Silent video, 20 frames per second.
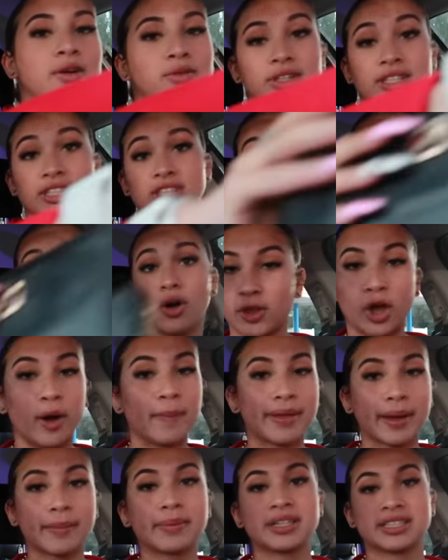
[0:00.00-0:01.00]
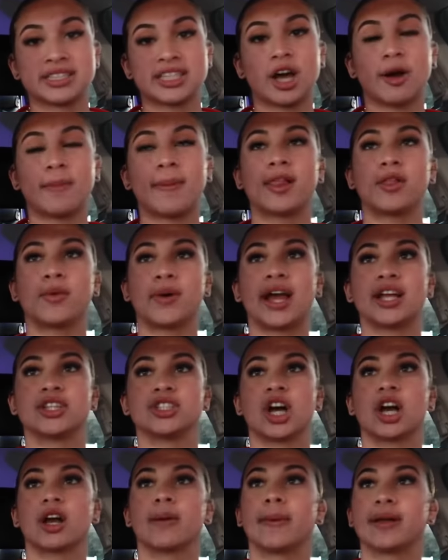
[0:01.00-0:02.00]
I really don't. You'll be able to tell by the way I
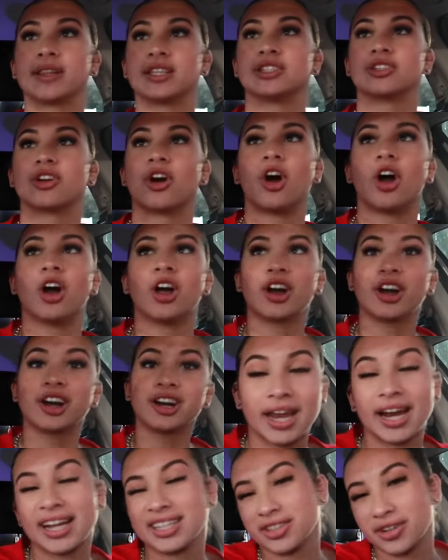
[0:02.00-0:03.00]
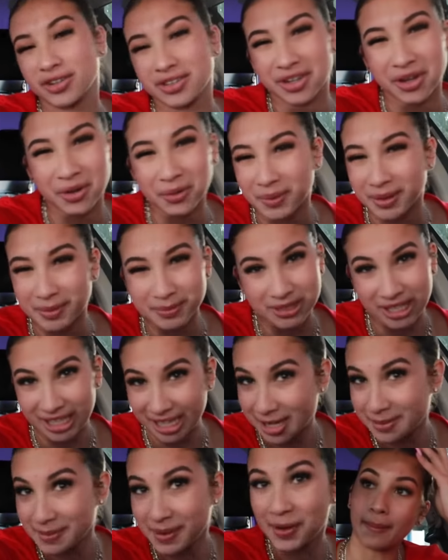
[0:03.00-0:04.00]
talk about this car that I don't know what I'm
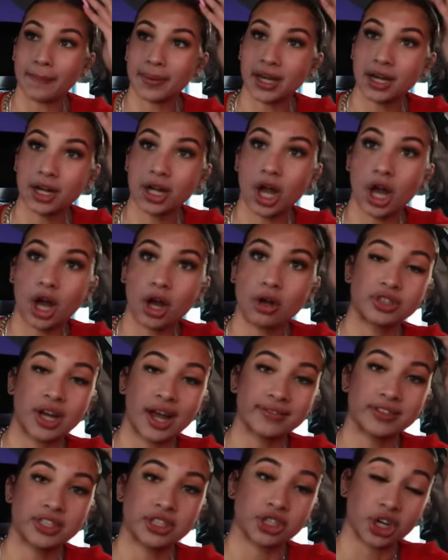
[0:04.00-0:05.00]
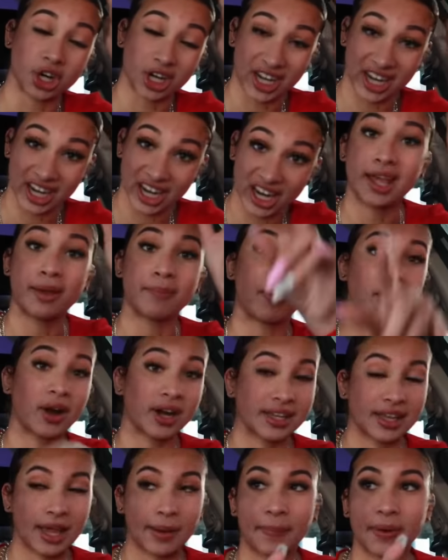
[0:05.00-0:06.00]
talking about. I'm gonna go drive to Target and park
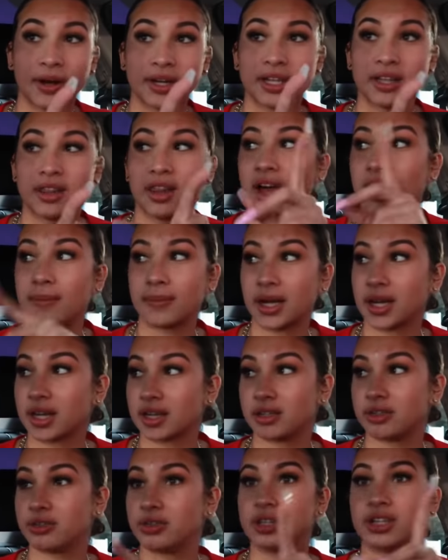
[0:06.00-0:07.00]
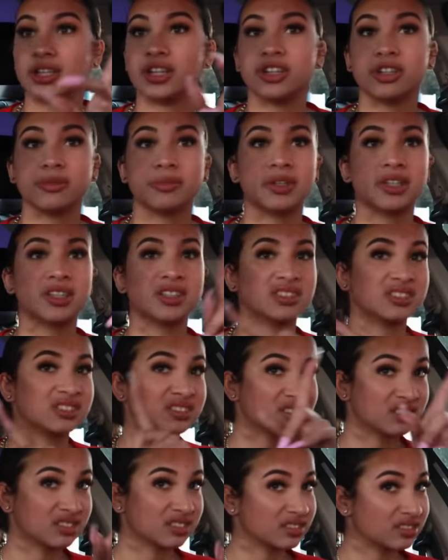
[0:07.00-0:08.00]
in that parking lot. I'm not gonna do it in here because
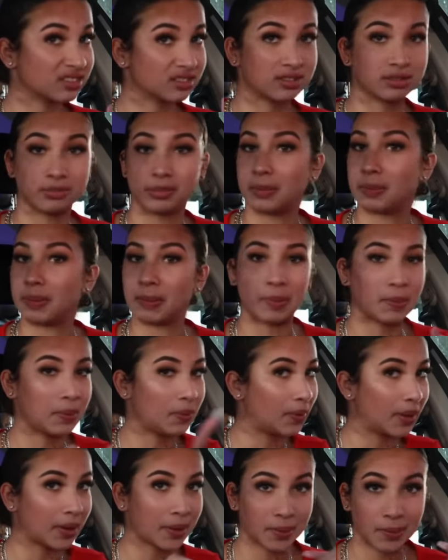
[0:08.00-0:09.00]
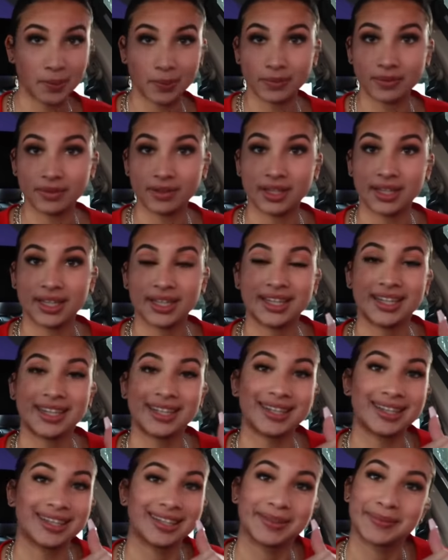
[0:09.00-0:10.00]
there's too many people. I
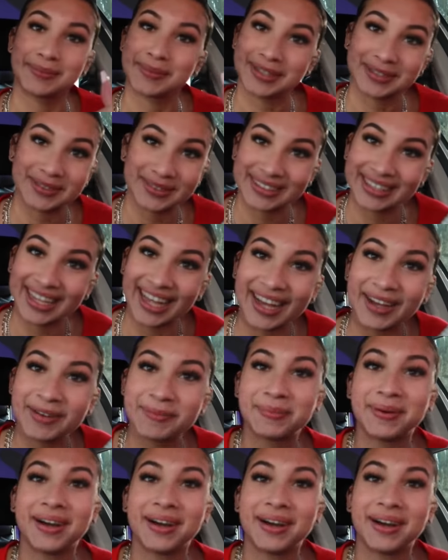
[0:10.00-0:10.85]
don't mess with that.